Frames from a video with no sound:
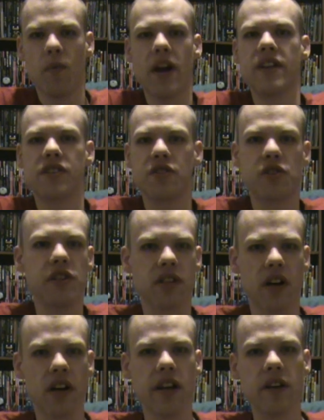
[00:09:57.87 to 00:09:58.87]
Why isn't she
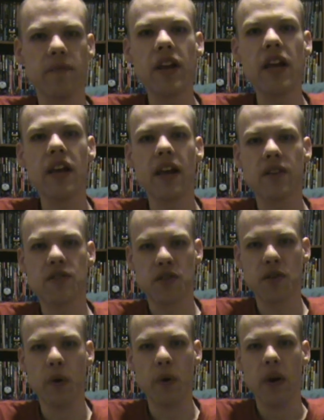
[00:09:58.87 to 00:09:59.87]
talking to me?" And
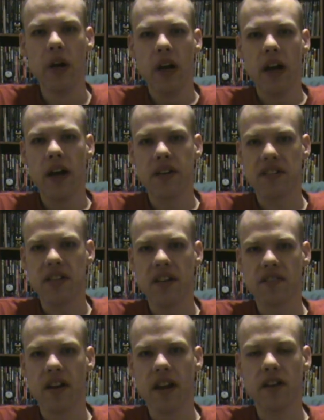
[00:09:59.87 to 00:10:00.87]
Sue uh,
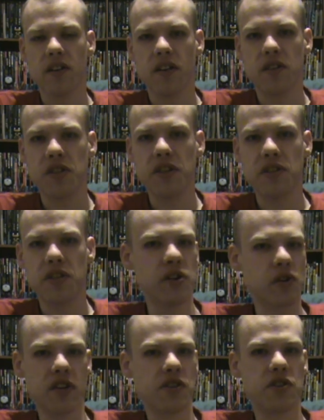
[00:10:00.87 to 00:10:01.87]
says like, uh, "She she
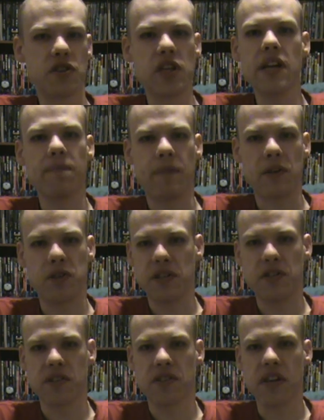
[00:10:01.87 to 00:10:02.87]
dresses cheap and she's a